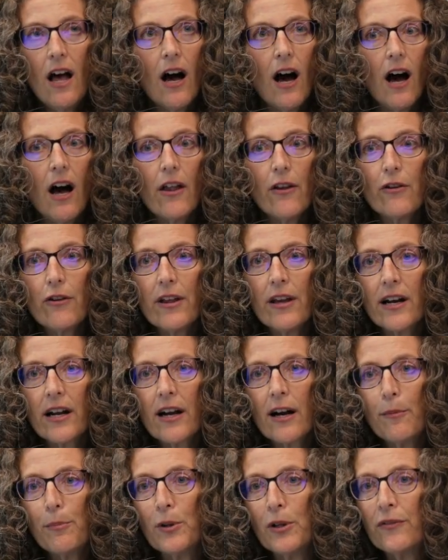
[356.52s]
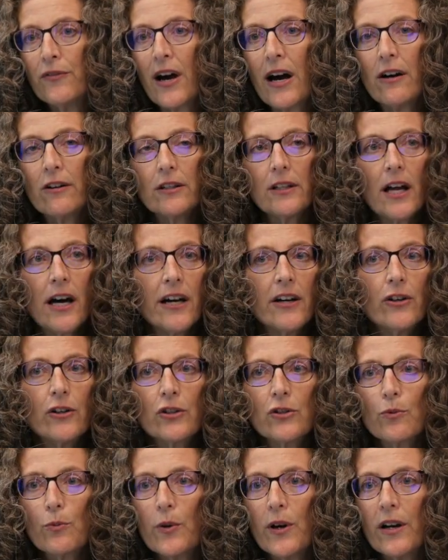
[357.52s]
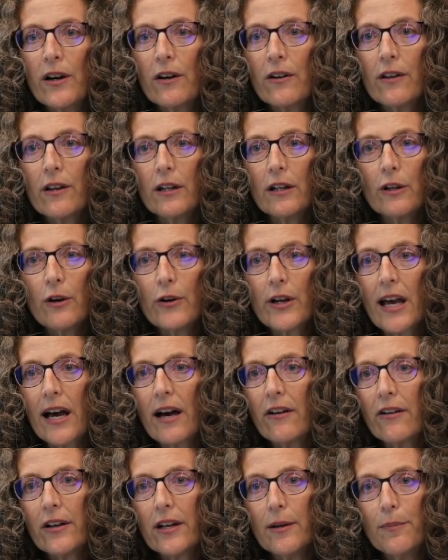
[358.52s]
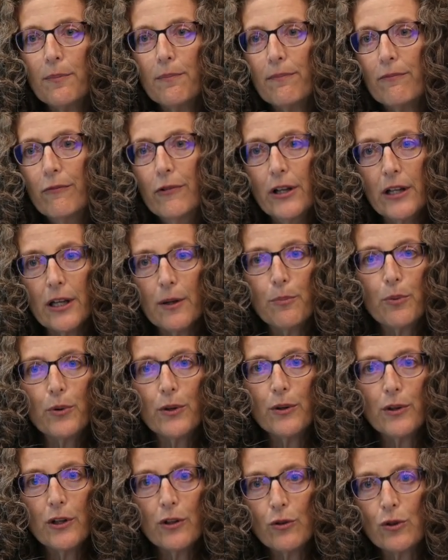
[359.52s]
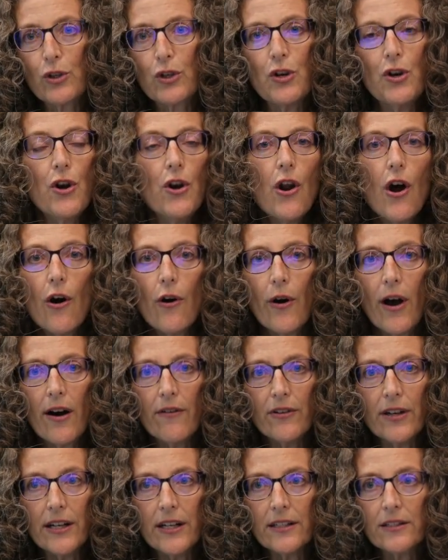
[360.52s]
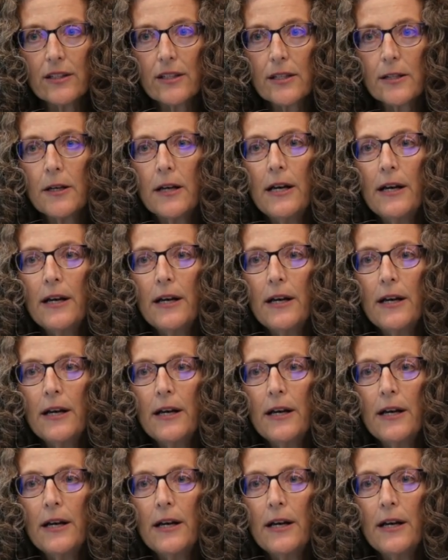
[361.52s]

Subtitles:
other than a couple of outliers where the locality really produced no evidence.